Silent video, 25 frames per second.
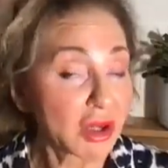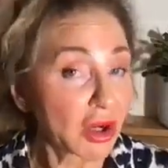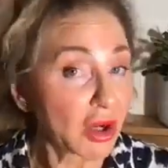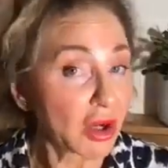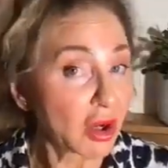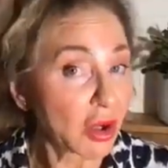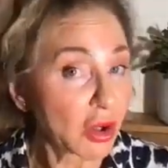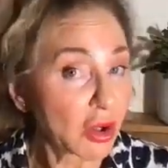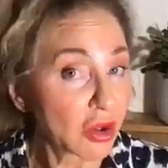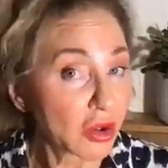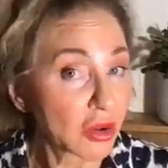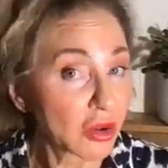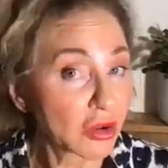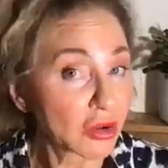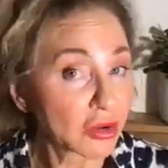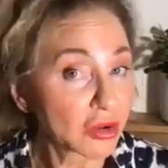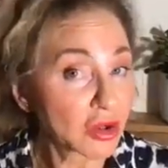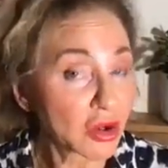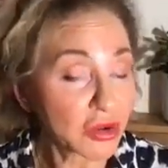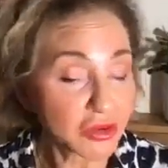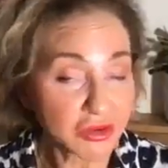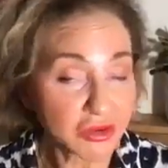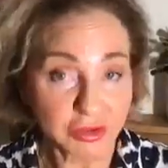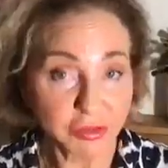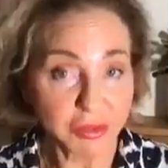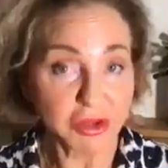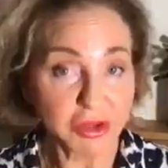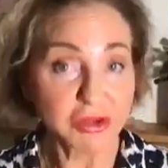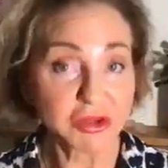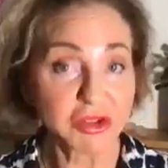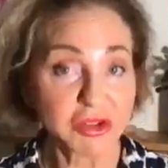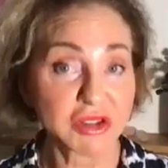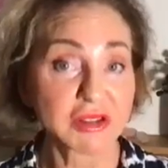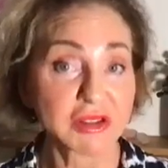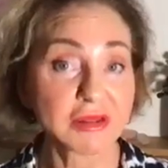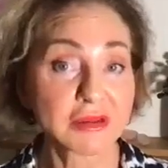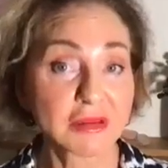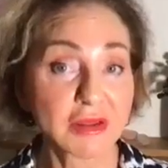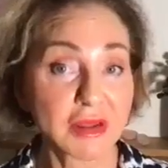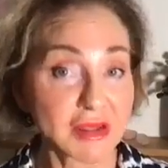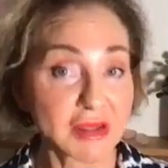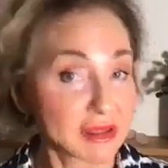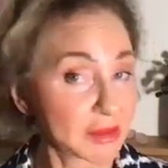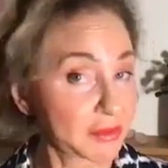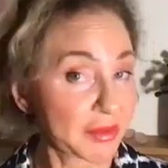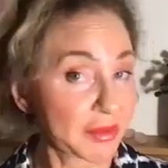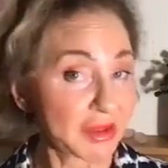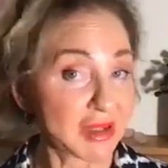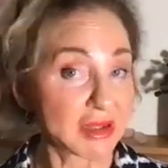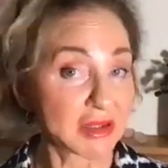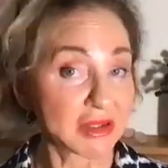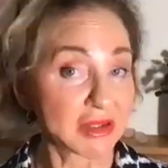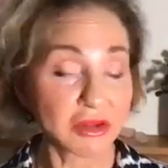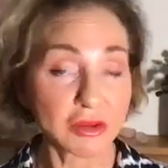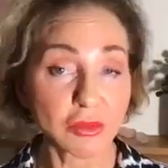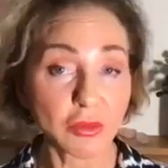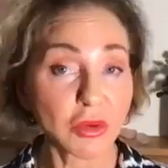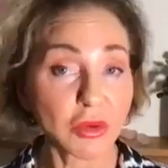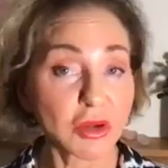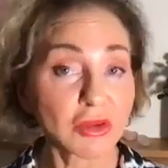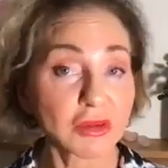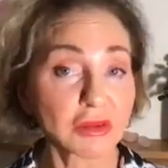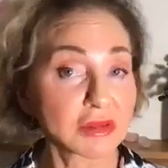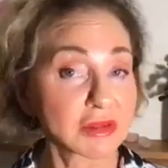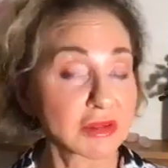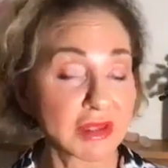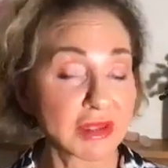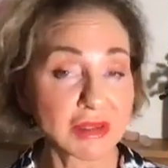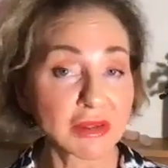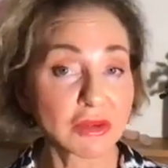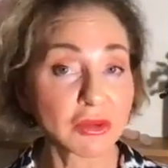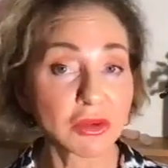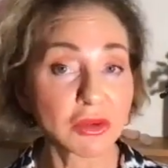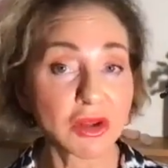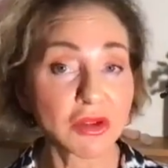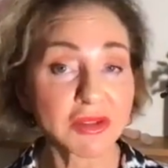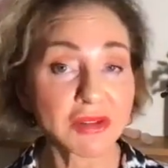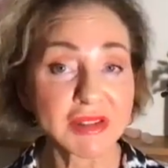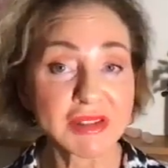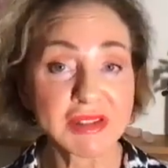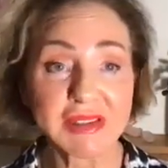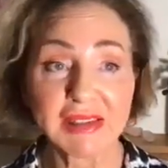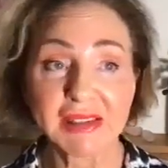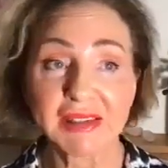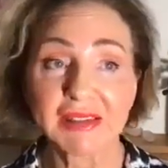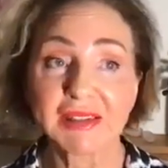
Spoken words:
her contribution has been to the world, in all honesty.